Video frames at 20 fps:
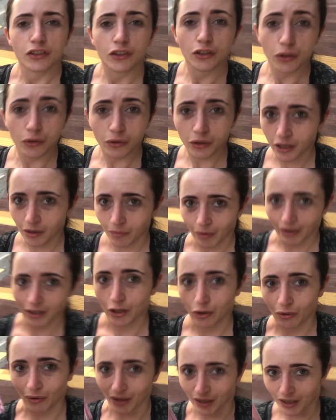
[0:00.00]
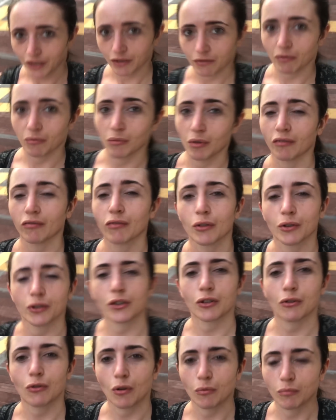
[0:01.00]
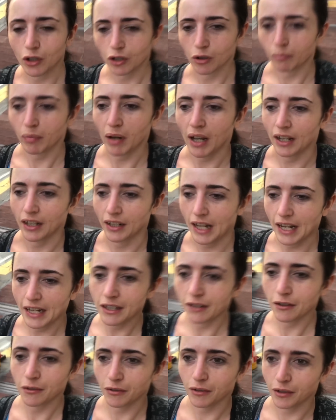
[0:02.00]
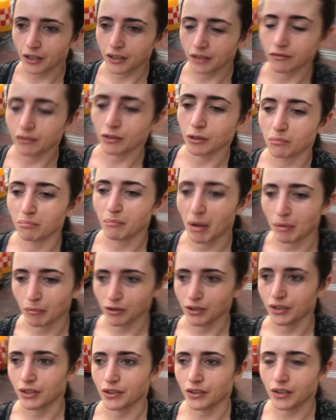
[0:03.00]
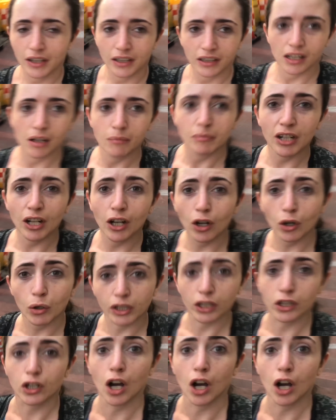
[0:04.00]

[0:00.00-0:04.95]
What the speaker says: do you keep any trinkets from your first trip to Japan? Any other kind of little memories? Let me know in the